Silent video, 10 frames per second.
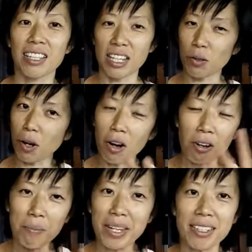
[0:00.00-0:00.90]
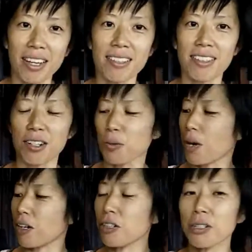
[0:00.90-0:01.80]
It'll all make sense in a
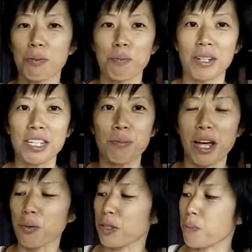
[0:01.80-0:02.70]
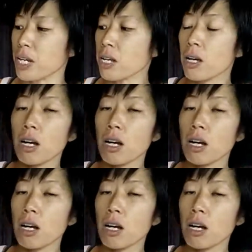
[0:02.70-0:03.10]
while. Please bear with me.